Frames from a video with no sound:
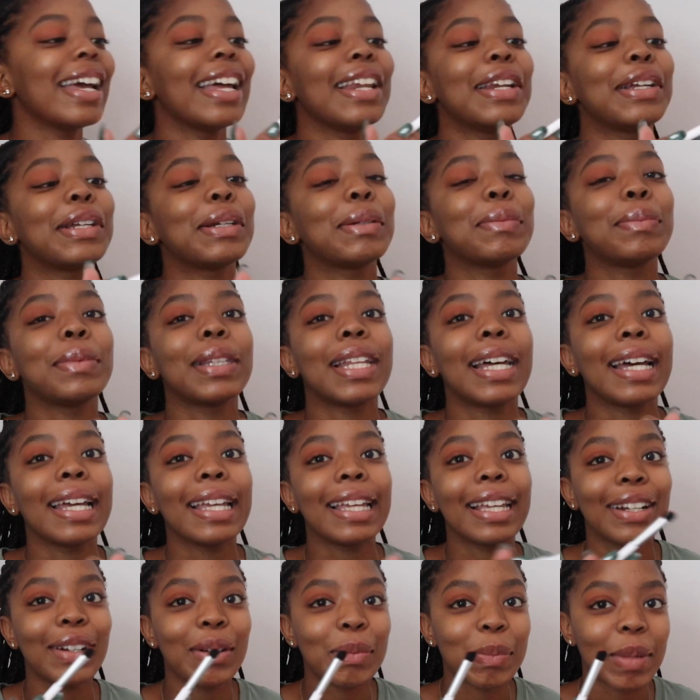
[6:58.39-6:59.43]
and not
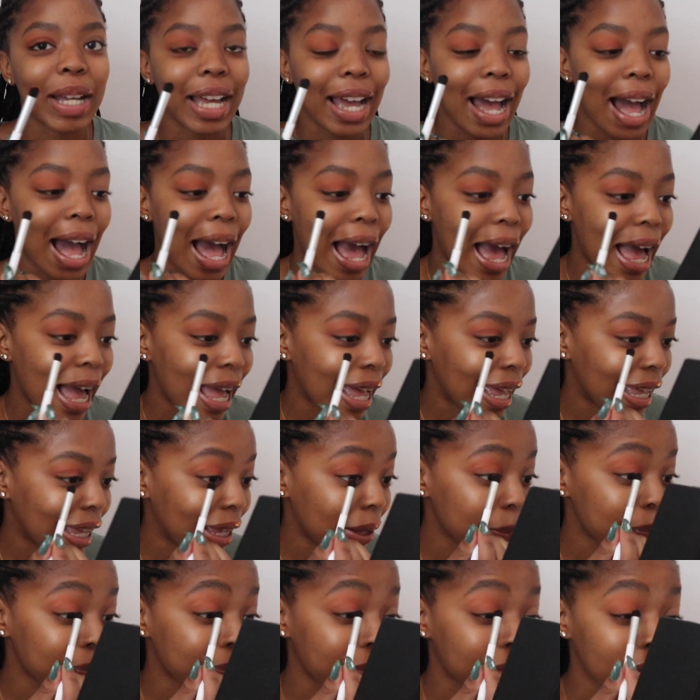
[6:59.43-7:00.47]
applying it on my
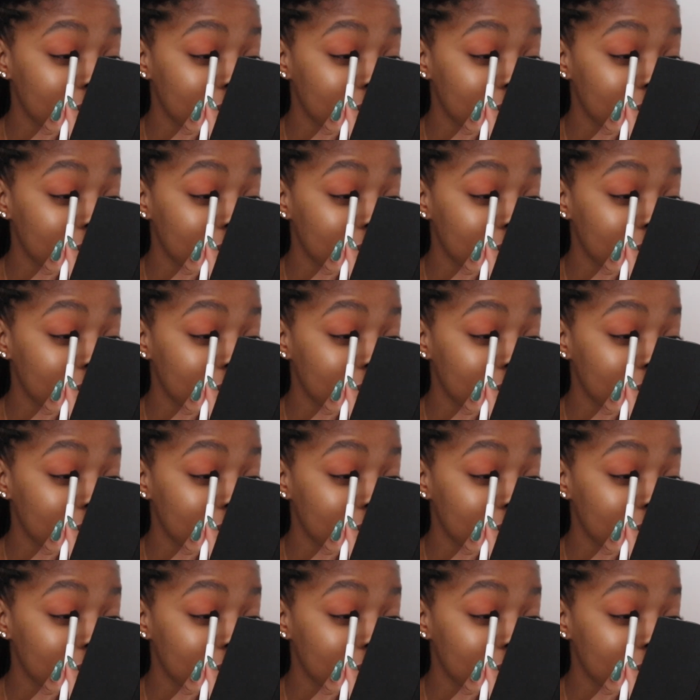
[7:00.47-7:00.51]
eye.